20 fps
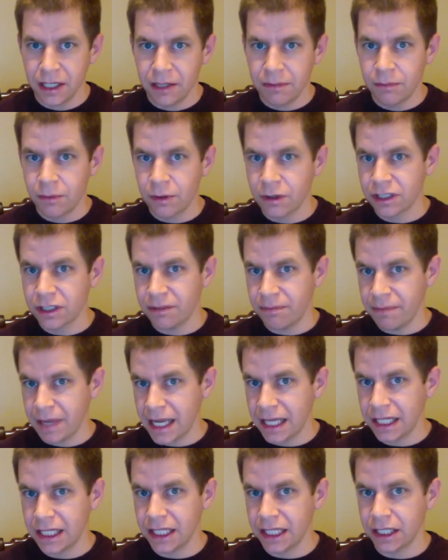more
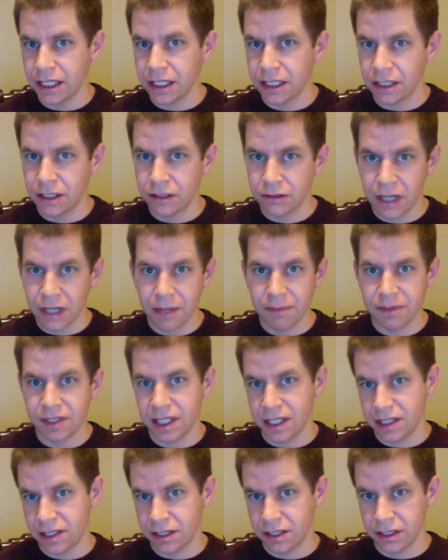demanding crop
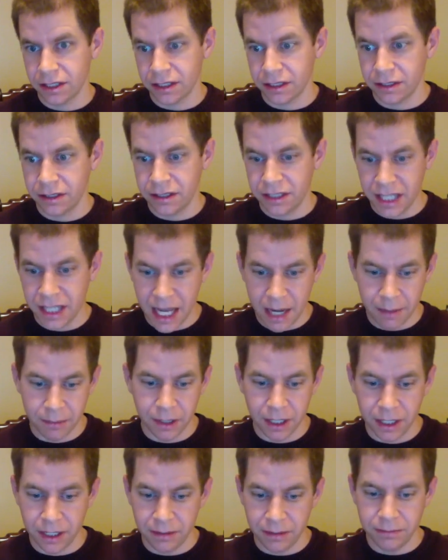sensor
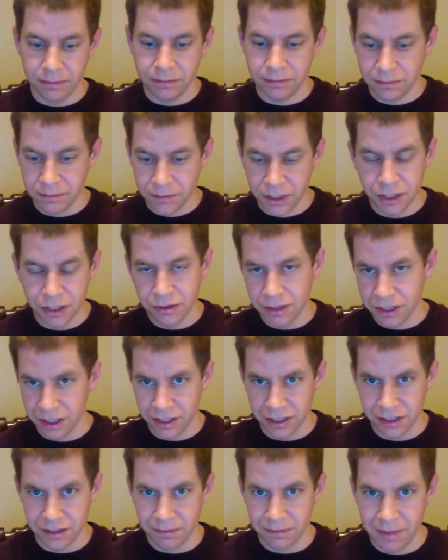camera
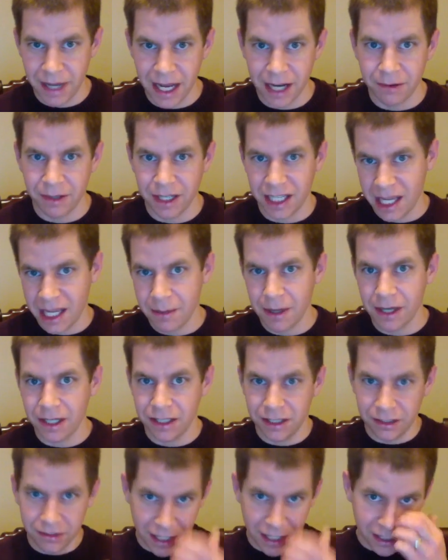users back when it came out
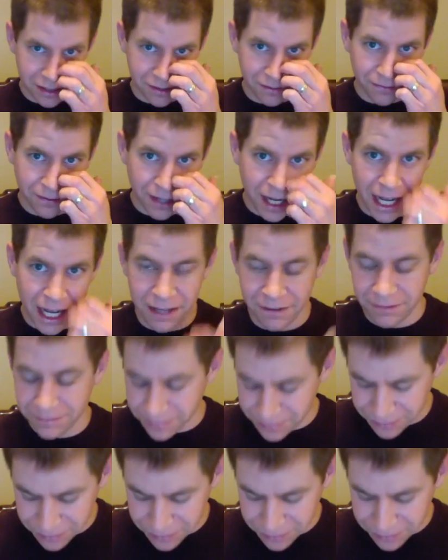in 2005.